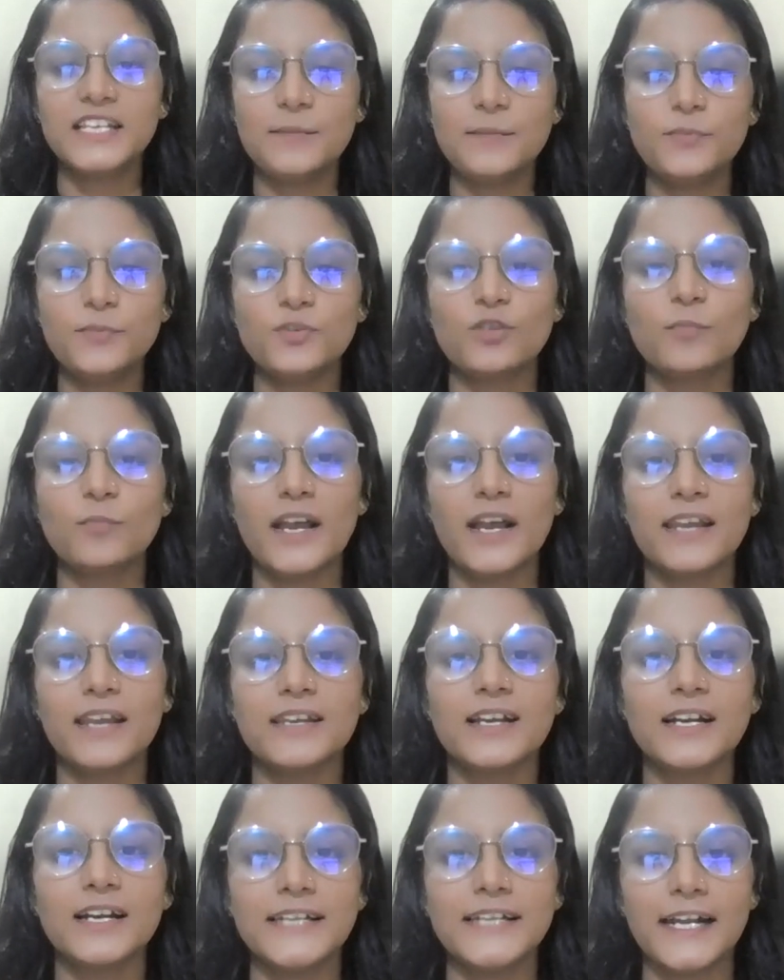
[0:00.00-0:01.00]
keep your
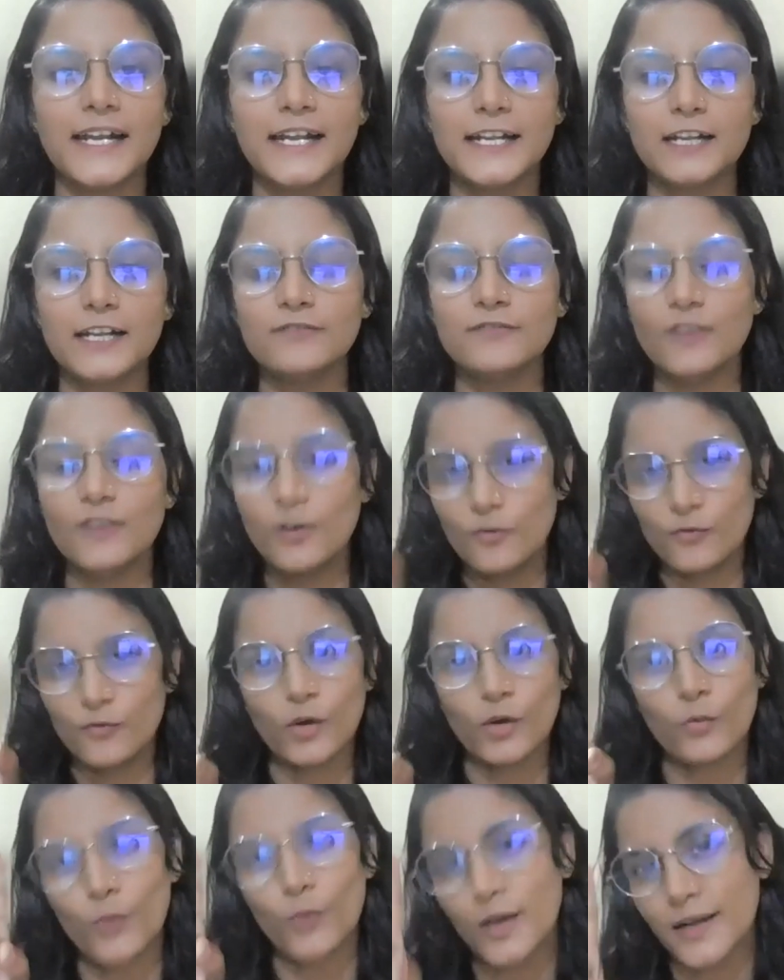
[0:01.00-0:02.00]
mind attentive
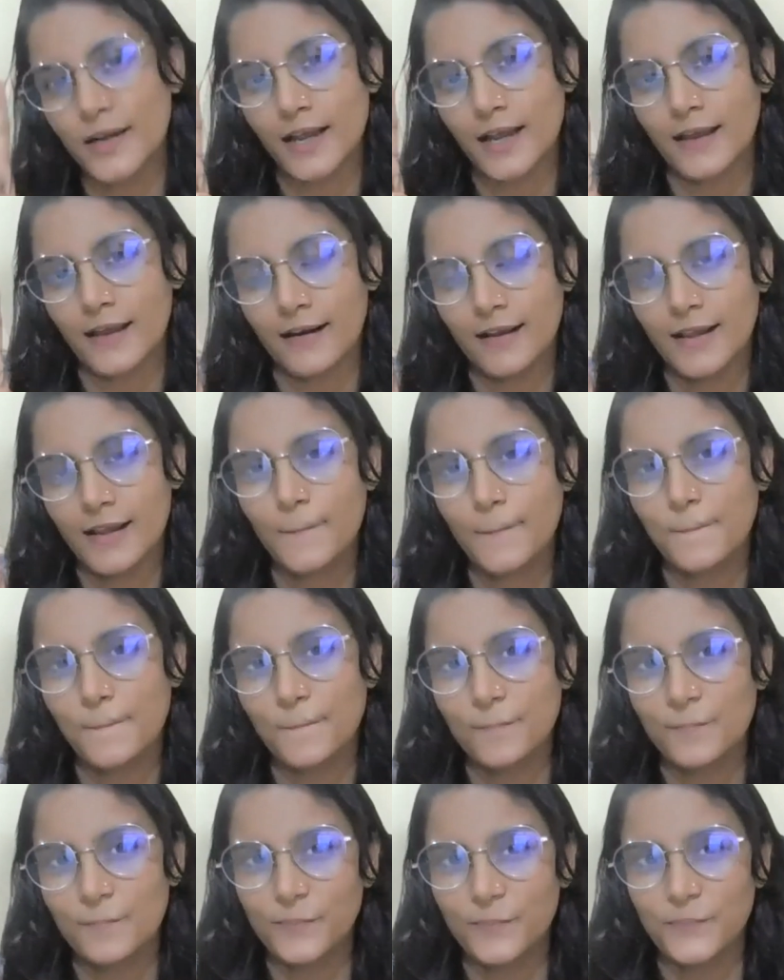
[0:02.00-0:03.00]
for 1 hour,
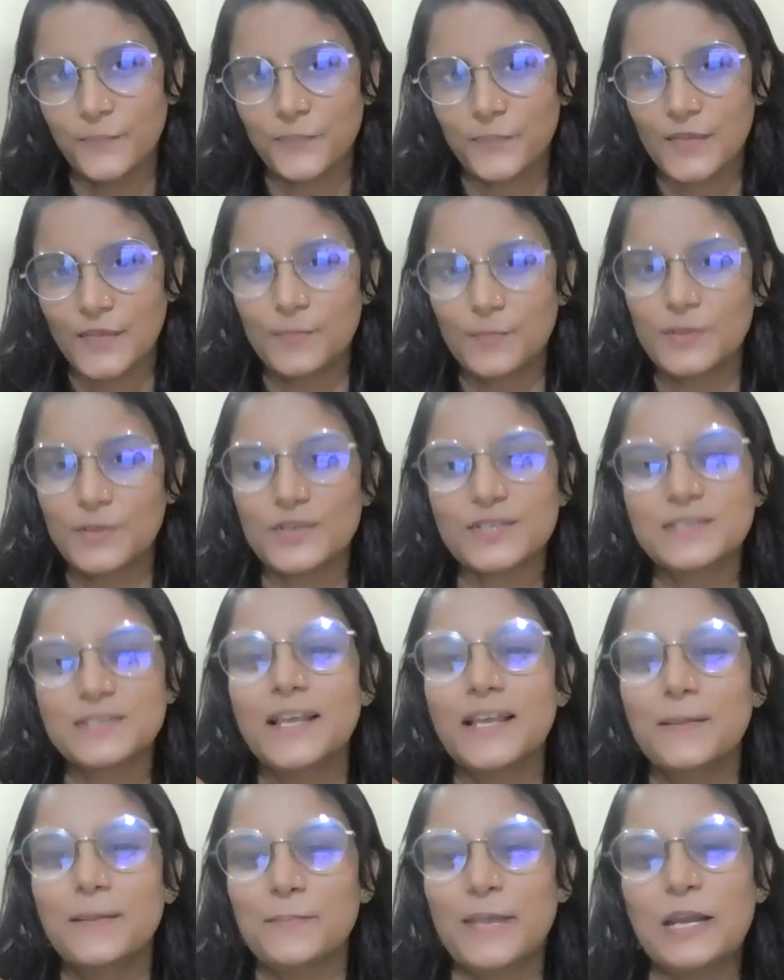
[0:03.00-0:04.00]

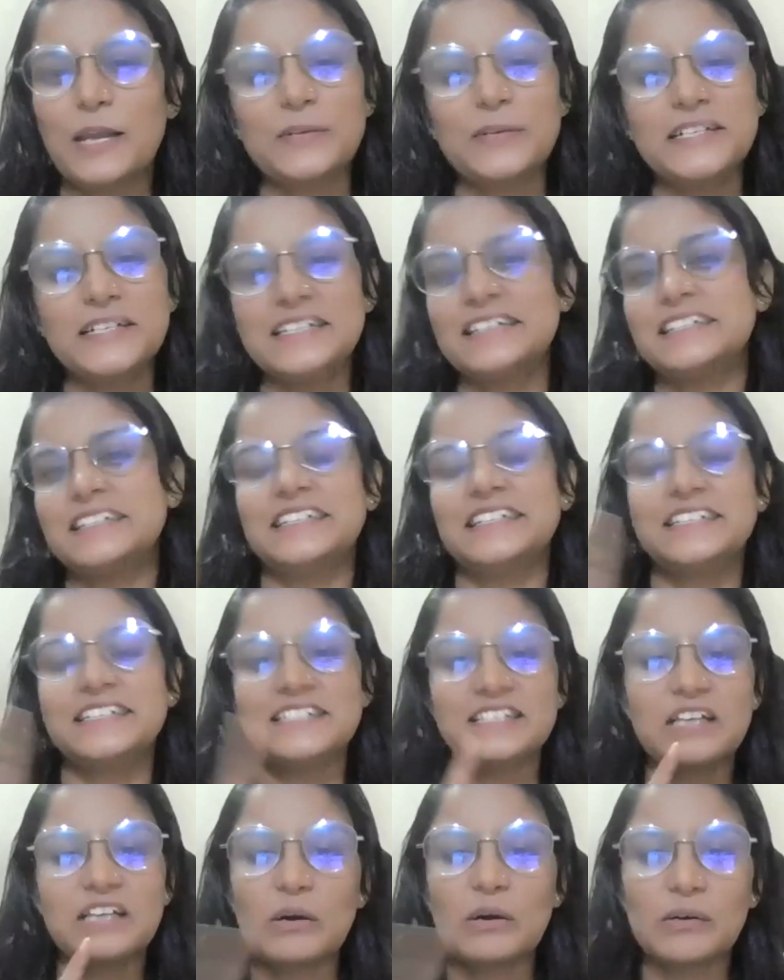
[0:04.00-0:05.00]
because manual testing
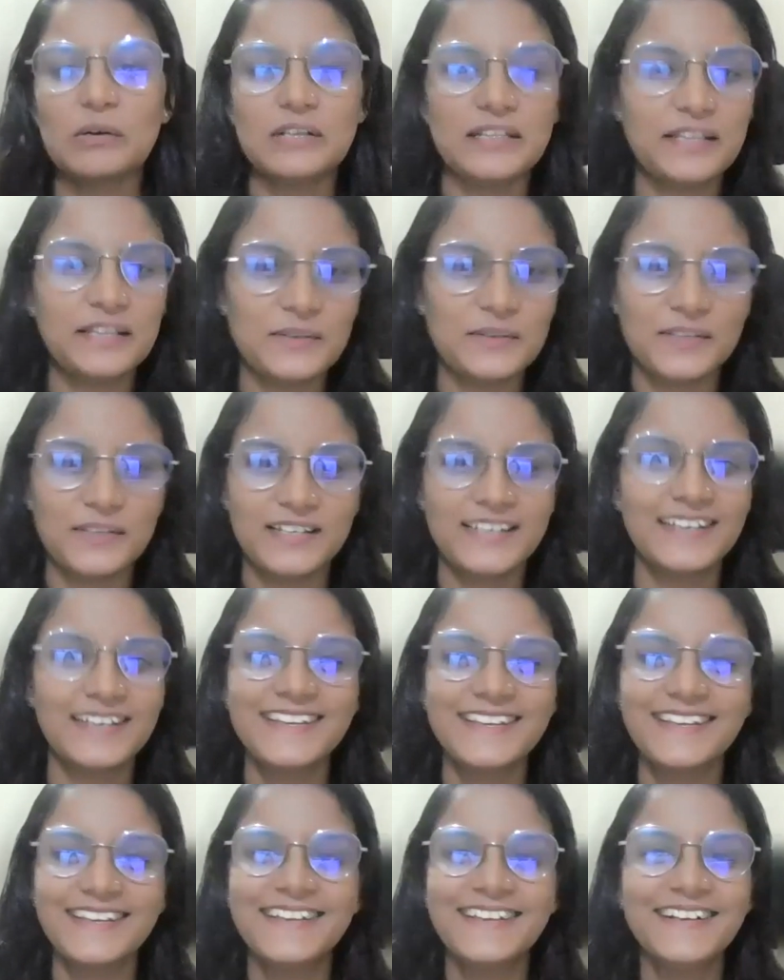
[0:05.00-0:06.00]
is all theory.
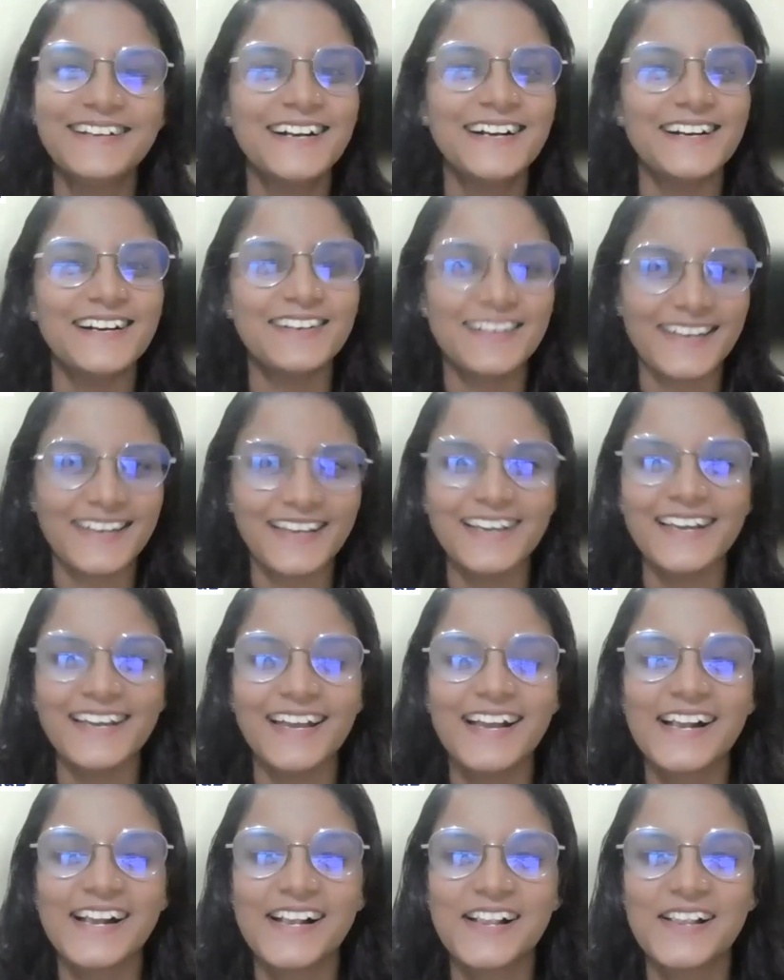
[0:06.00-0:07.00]

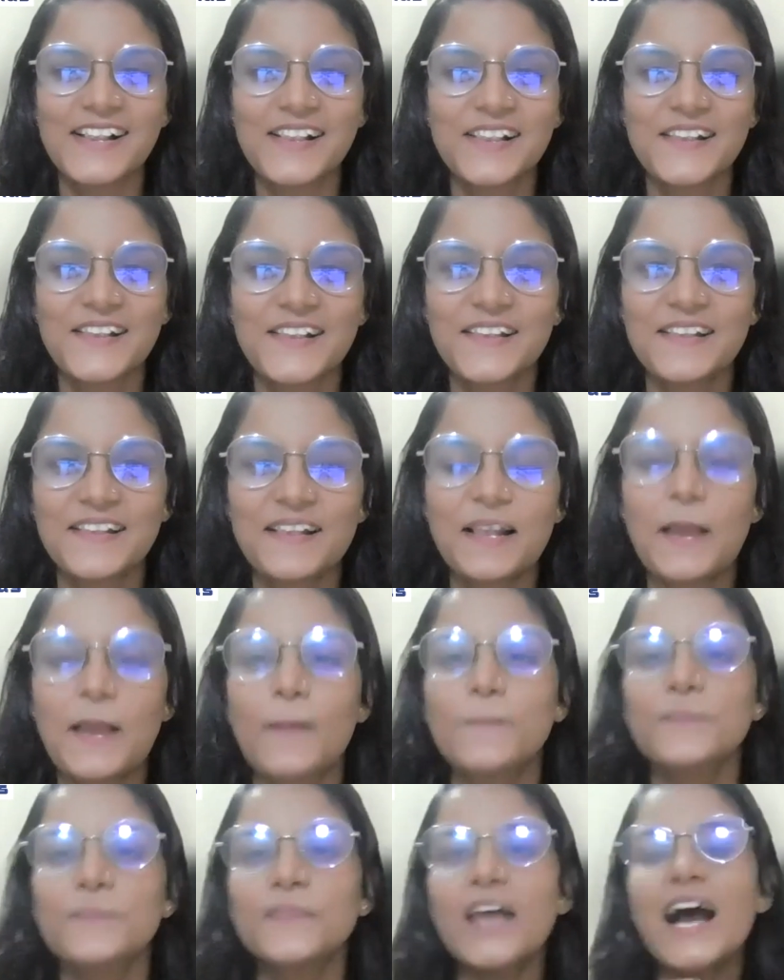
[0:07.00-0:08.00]
Okay.
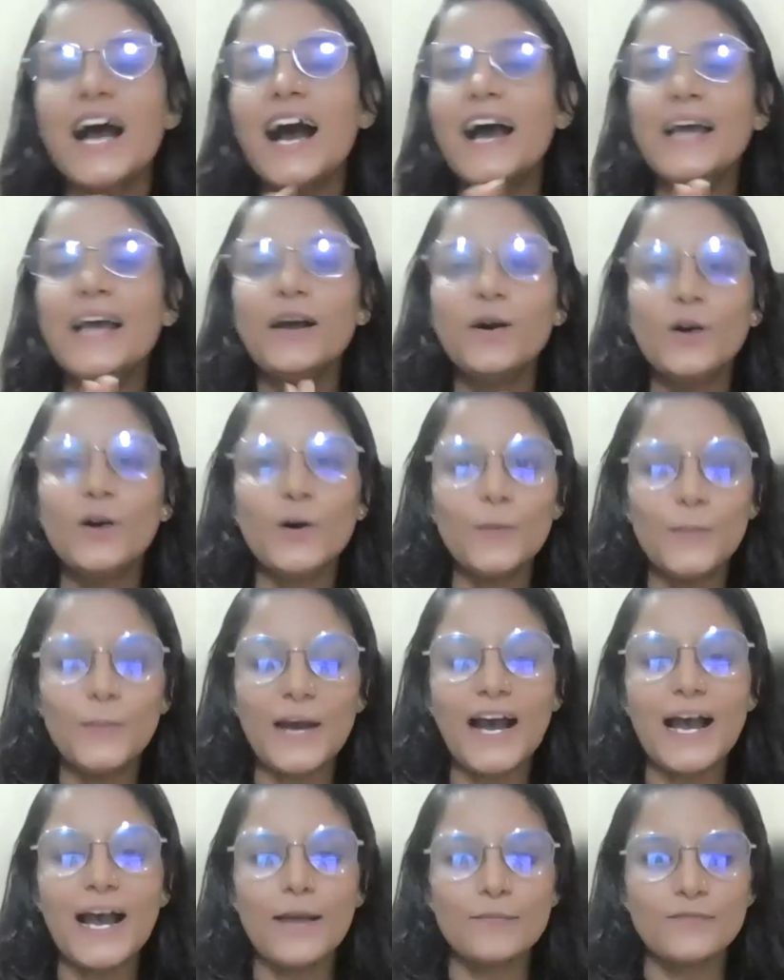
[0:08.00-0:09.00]
I
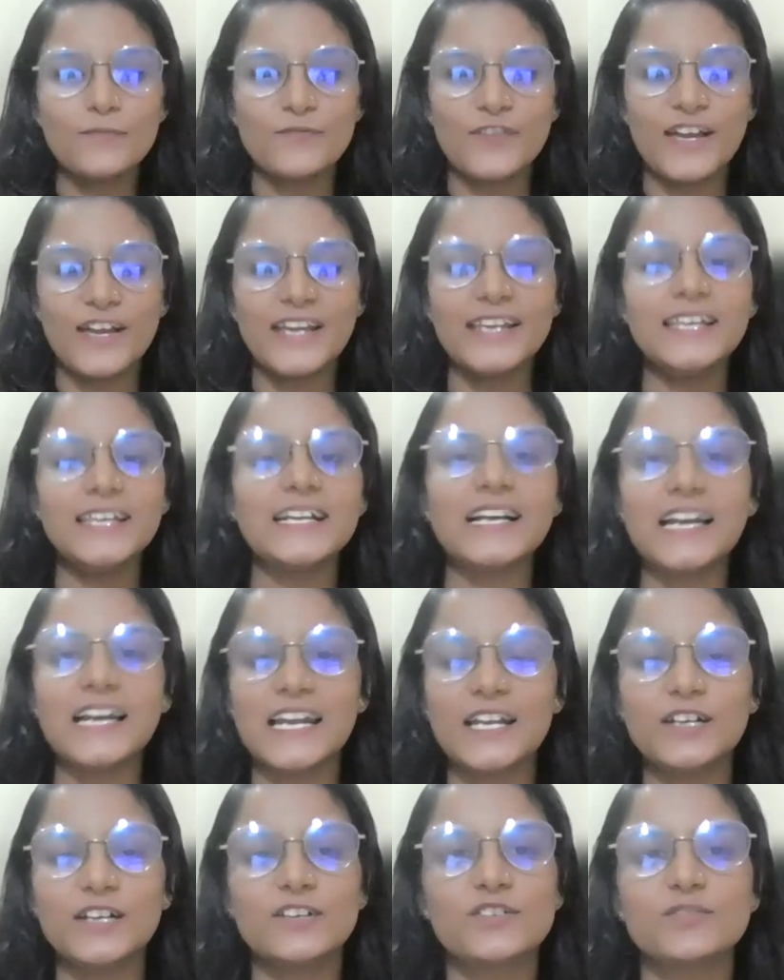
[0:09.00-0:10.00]
hope I'm very
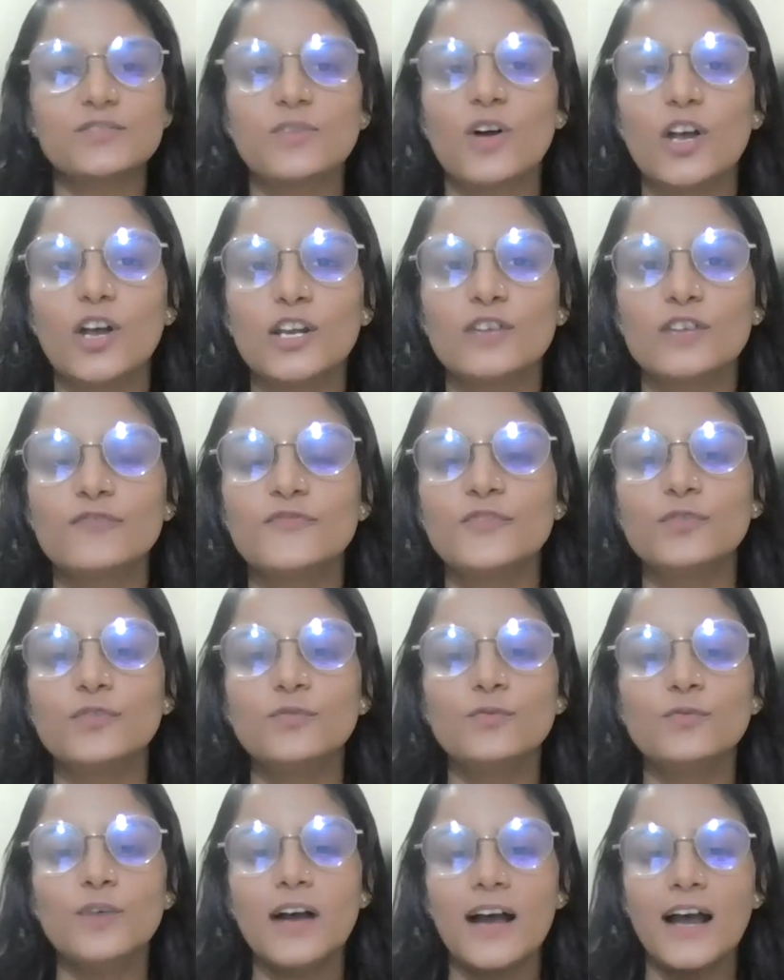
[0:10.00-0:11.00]
clear to all of
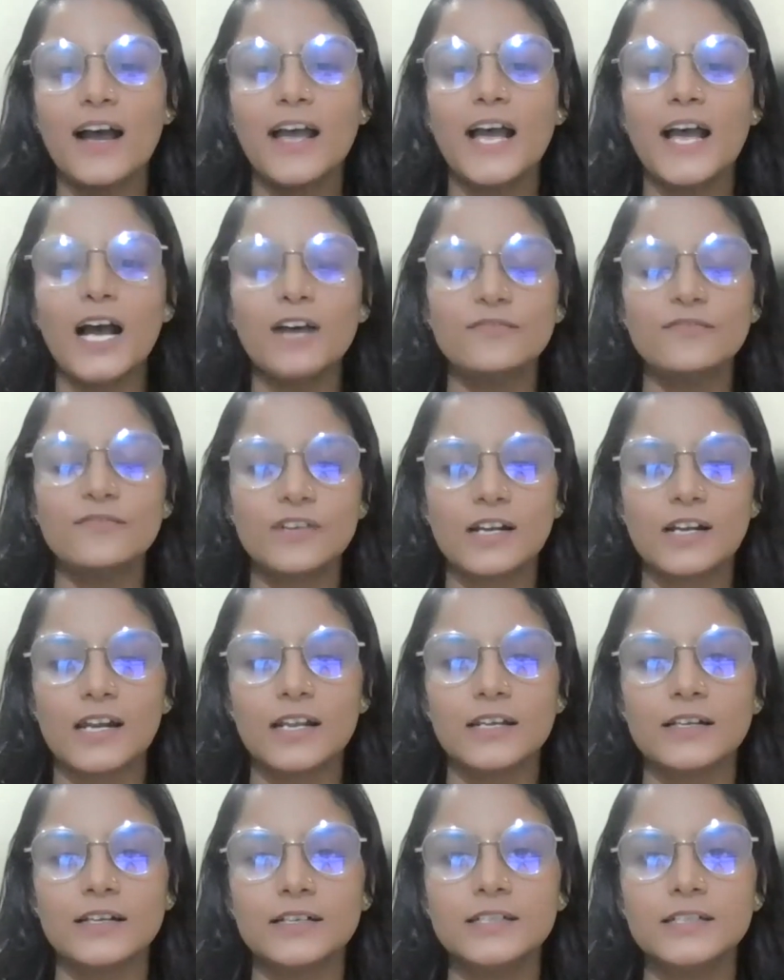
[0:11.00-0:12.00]
you. I have
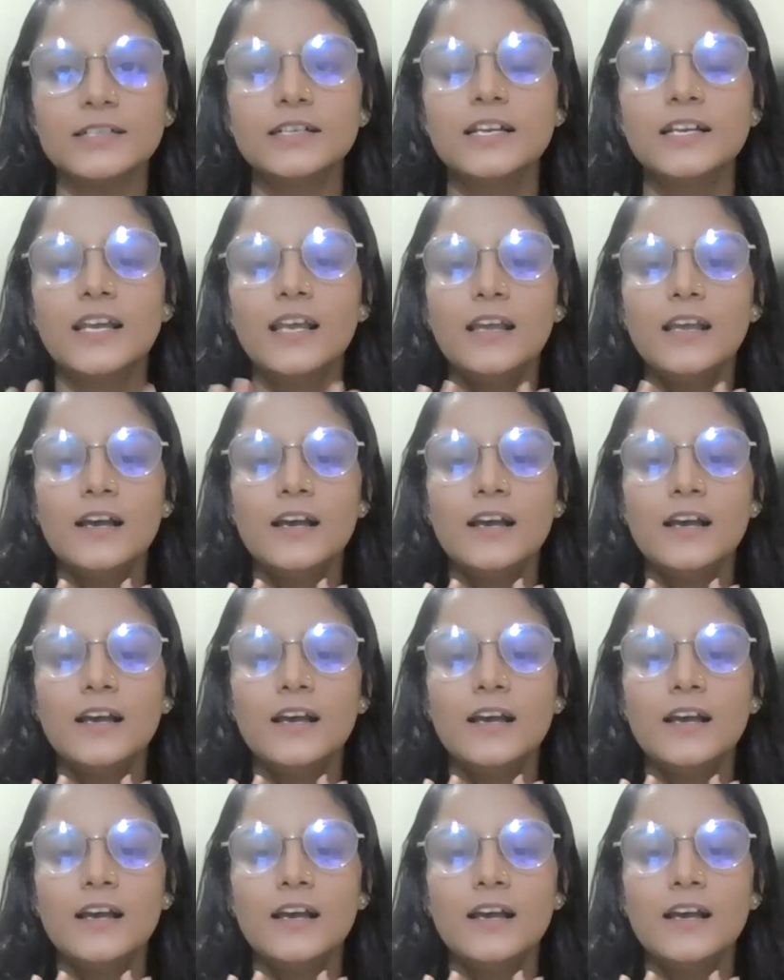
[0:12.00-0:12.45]
cleared